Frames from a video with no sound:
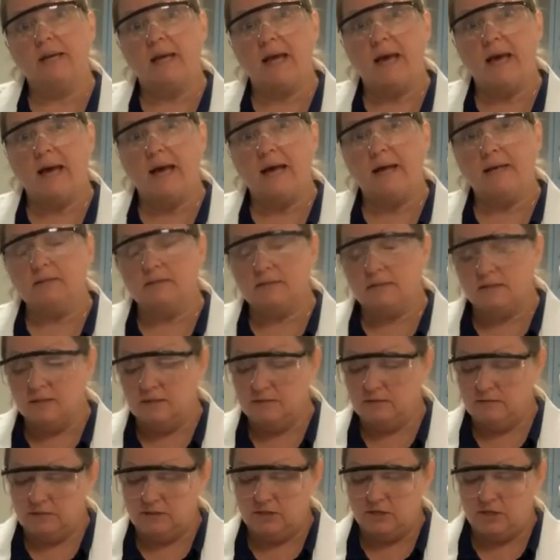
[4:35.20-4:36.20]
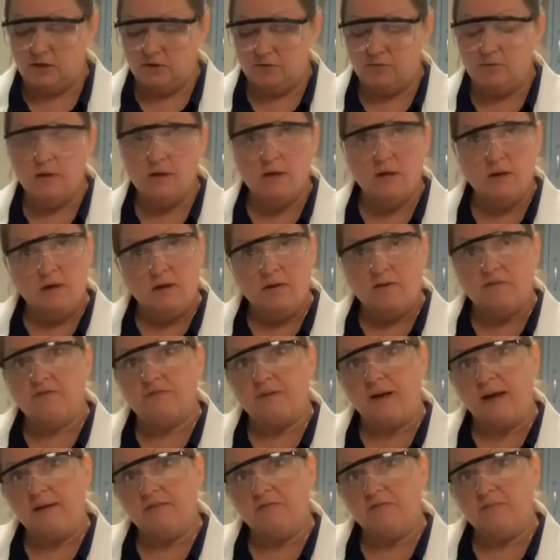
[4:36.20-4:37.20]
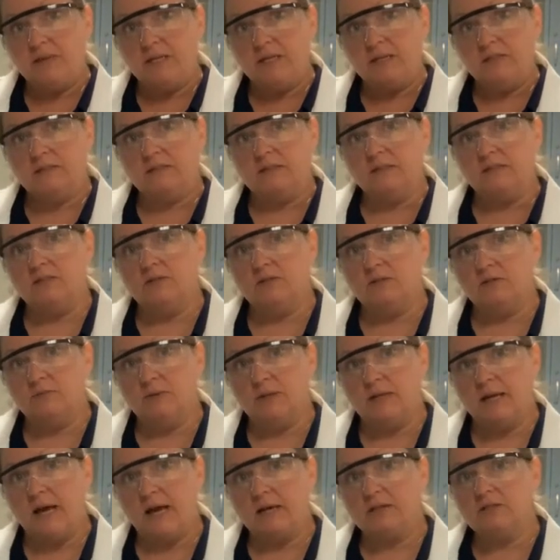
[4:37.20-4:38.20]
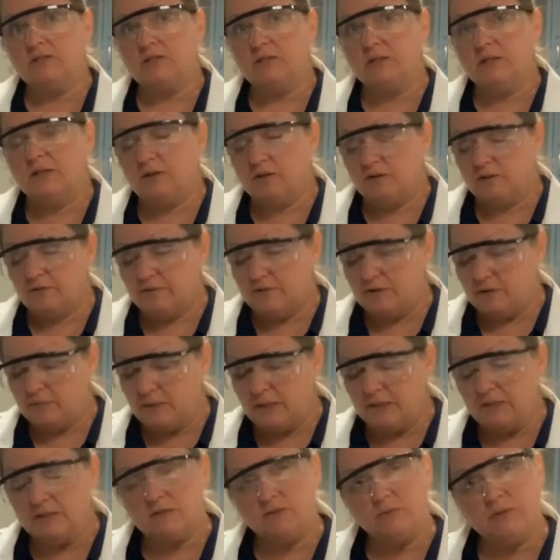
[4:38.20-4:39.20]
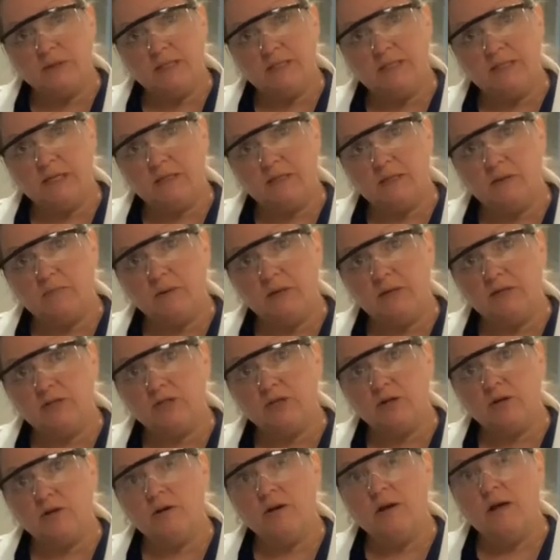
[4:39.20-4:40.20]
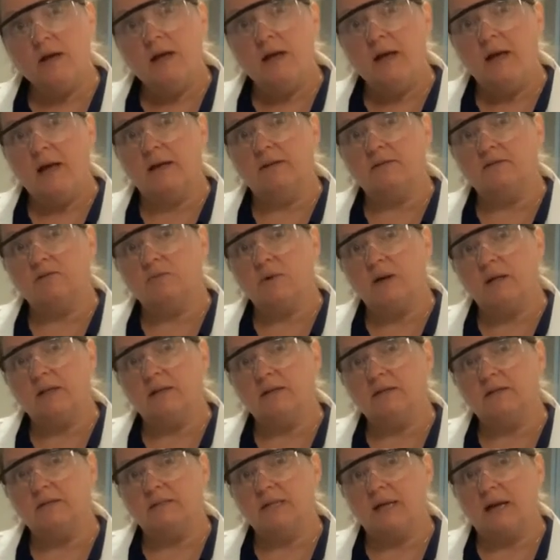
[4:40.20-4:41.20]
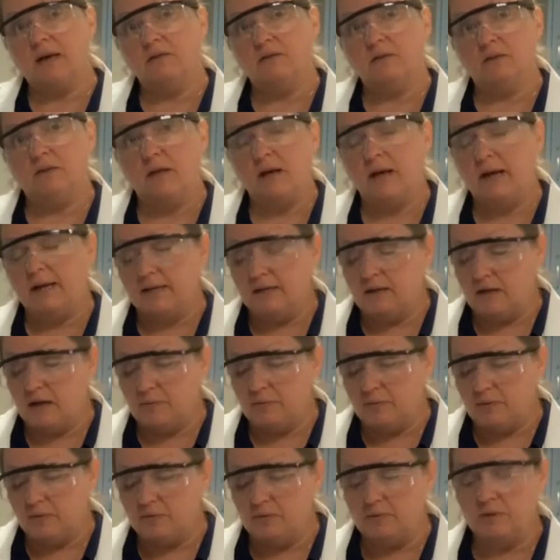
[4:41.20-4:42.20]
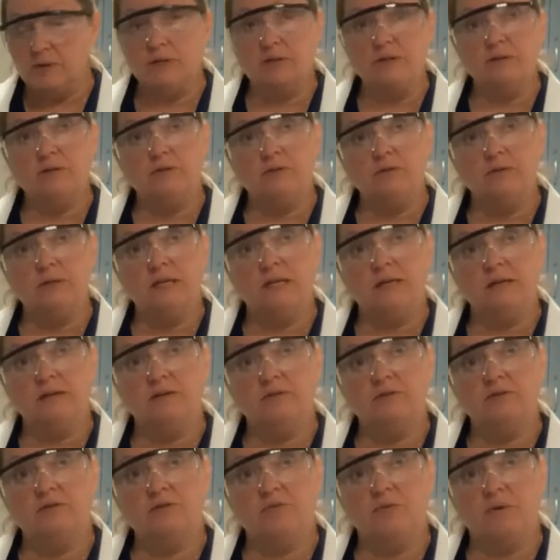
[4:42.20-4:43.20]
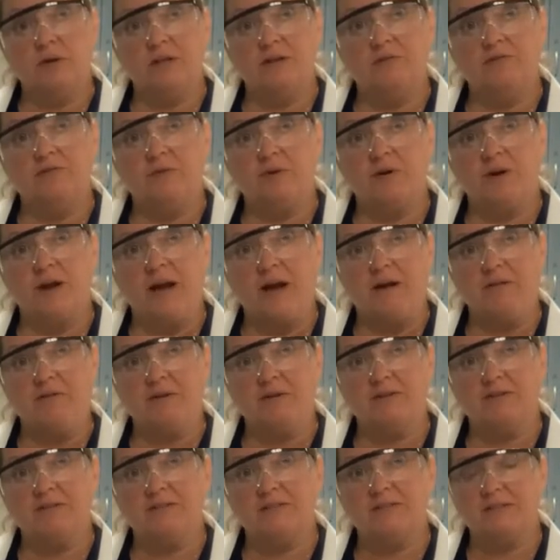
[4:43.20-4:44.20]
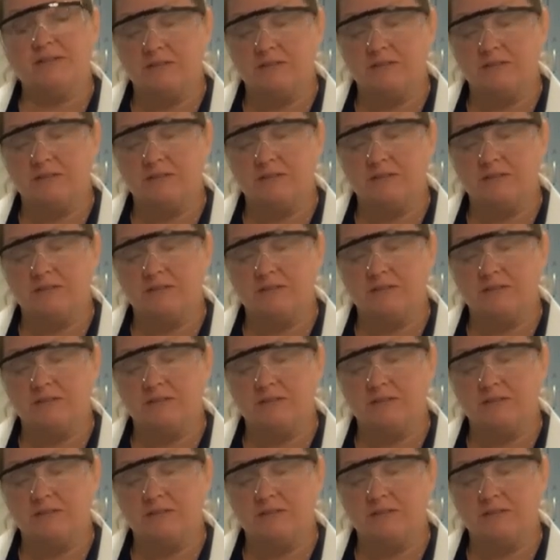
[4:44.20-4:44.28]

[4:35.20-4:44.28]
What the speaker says: at 5 minutes into the reaction here in a few minutes when I take the picture, as well as down the line up through and including 24 hours.